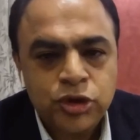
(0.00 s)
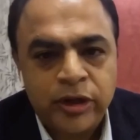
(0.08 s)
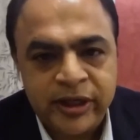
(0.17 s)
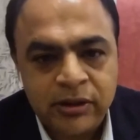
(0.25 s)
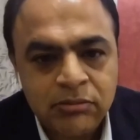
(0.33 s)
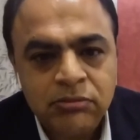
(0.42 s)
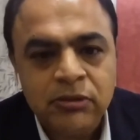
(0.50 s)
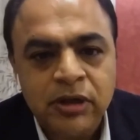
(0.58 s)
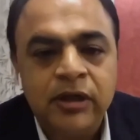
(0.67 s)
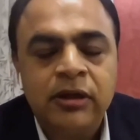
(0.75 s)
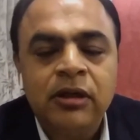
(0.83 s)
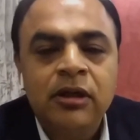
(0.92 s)
Sorry,
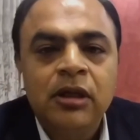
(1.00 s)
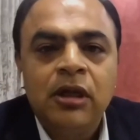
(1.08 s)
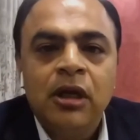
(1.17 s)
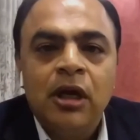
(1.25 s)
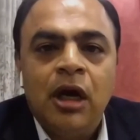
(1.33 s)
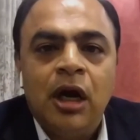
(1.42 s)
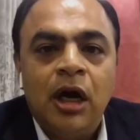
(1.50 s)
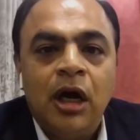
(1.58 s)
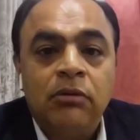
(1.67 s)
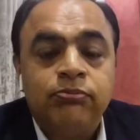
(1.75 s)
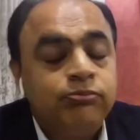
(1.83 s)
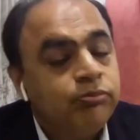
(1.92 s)
cut.
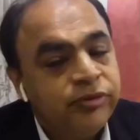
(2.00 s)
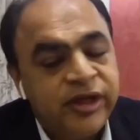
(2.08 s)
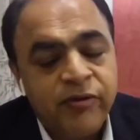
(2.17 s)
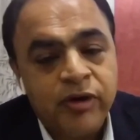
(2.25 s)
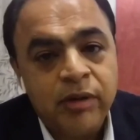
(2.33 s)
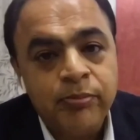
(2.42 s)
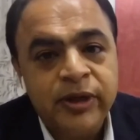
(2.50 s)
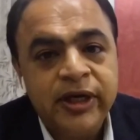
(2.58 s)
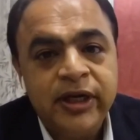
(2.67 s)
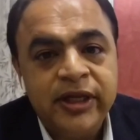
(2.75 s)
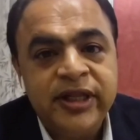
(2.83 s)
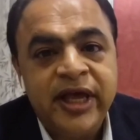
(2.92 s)
They were
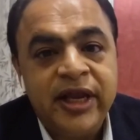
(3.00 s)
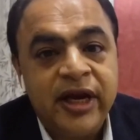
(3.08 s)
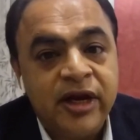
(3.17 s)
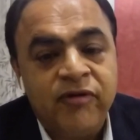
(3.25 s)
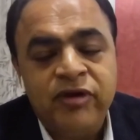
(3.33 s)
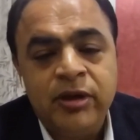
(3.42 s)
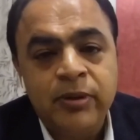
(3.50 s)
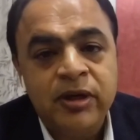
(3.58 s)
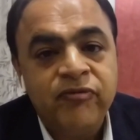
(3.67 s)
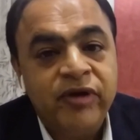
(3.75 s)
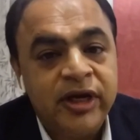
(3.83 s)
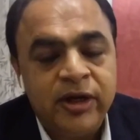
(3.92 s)
completely there and
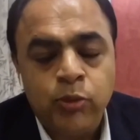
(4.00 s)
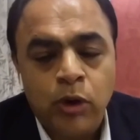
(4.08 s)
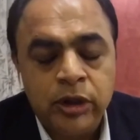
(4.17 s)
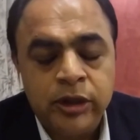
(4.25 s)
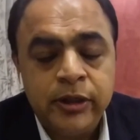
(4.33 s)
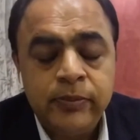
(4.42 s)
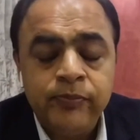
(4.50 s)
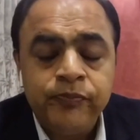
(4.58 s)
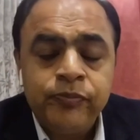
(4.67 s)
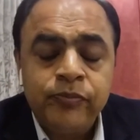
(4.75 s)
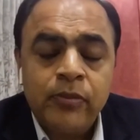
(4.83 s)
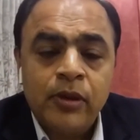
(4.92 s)
available when it wanted.
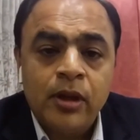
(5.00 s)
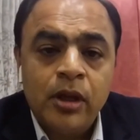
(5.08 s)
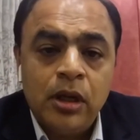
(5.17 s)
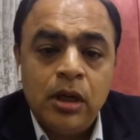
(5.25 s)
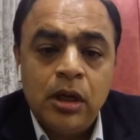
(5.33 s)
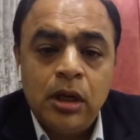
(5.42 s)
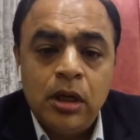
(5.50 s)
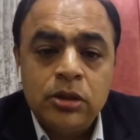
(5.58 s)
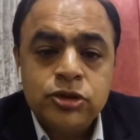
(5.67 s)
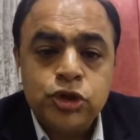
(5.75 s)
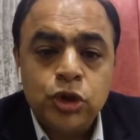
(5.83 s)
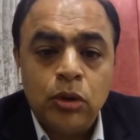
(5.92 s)

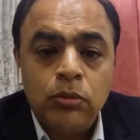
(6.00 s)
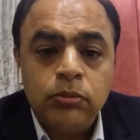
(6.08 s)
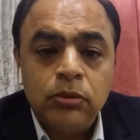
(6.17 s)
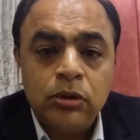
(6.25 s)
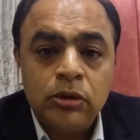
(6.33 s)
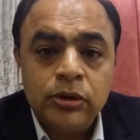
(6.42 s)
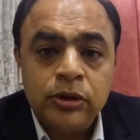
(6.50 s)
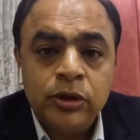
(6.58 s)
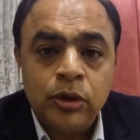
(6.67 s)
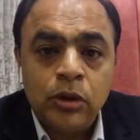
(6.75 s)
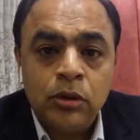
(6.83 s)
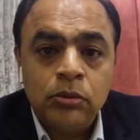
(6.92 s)
So,
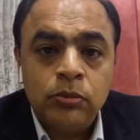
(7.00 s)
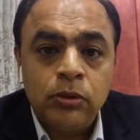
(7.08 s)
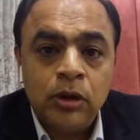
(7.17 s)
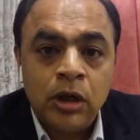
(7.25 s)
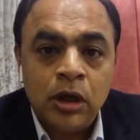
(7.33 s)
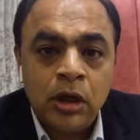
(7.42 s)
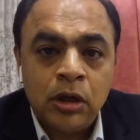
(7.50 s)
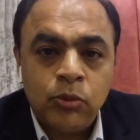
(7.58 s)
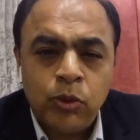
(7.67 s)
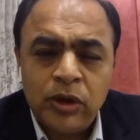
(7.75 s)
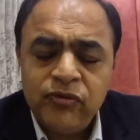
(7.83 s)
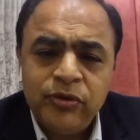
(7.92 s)

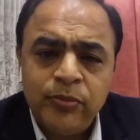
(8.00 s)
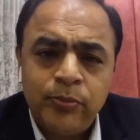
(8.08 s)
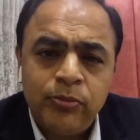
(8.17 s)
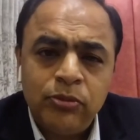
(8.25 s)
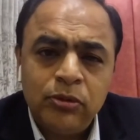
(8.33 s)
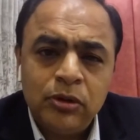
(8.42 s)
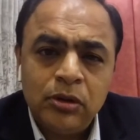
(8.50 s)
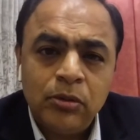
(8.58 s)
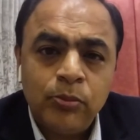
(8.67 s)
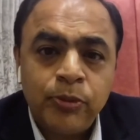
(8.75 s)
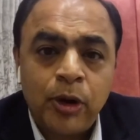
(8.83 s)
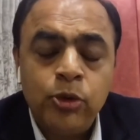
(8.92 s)
one of the
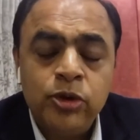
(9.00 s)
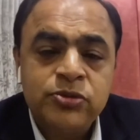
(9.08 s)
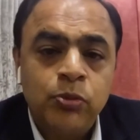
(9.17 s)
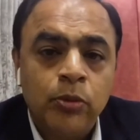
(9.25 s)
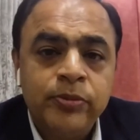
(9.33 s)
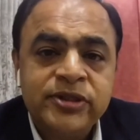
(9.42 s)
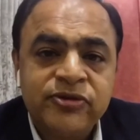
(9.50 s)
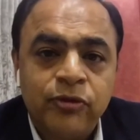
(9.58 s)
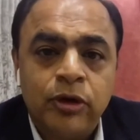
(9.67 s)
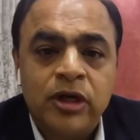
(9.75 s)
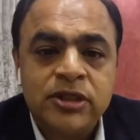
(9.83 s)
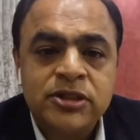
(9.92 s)
proudest
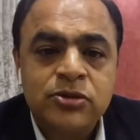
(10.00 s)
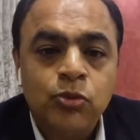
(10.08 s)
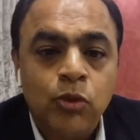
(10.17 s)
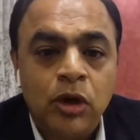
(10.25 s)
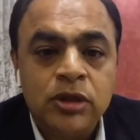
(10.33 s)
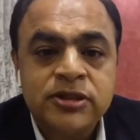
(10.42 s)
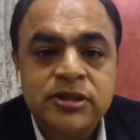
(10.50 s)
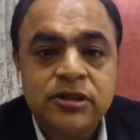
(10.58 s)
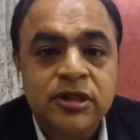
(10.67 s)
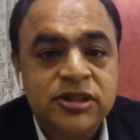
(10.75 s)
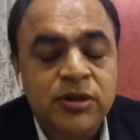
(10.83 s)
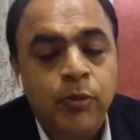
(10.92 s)
moments for us
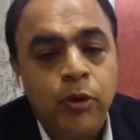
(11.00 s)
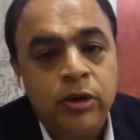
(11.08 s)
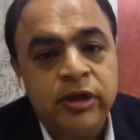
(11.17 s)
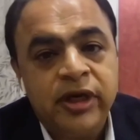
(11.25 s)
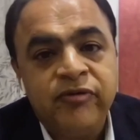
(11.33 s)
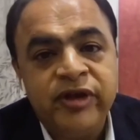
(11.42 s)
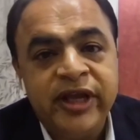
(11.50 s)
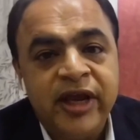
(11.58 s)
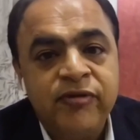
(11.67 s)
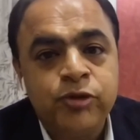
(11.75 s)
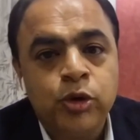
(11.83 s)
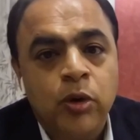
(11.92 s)
was the support that we
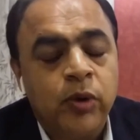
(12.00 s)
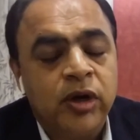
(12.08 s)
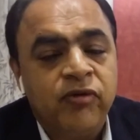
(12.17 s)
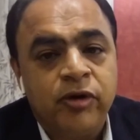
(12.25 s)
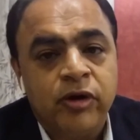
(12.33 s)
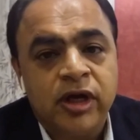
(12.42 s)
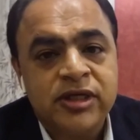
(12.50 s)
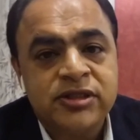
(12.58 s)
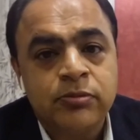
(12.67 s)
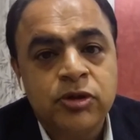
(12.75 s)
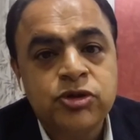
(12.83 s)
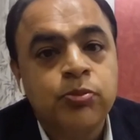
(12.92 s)
gave to one of our
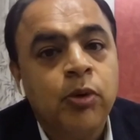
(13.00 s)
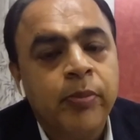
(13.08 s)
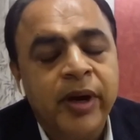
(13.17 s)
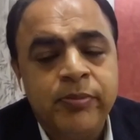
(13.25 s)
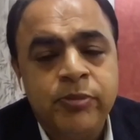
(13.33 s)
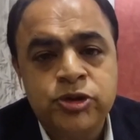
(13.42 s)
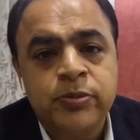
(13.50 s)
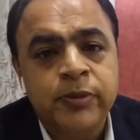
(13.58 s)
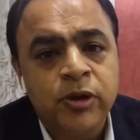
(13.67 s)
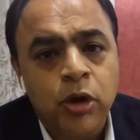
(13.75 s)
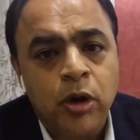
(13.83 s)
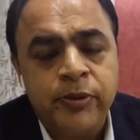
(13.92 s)
customers, Mumbai
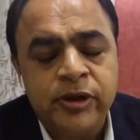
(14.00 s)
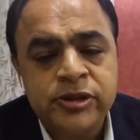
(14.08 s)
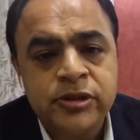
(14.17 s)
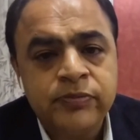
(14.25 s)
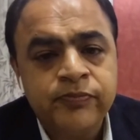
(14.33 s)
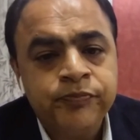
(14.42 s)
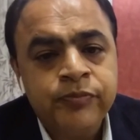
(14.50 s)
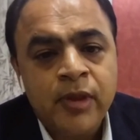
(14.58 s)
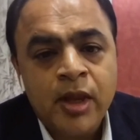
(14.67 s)
Municipal Corporation.